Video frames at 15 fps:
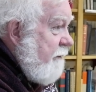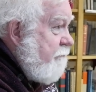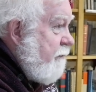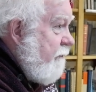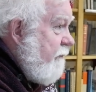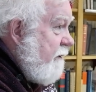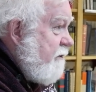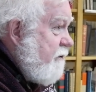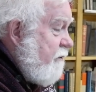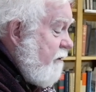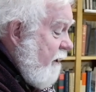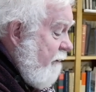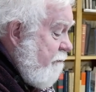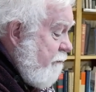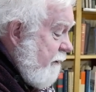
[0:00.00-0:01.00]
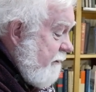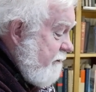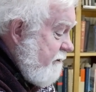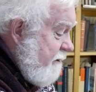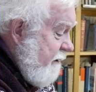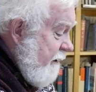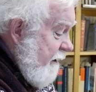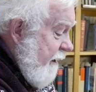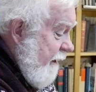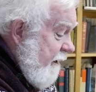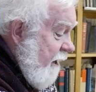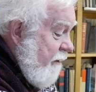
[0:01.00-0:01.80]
and provincial governments, and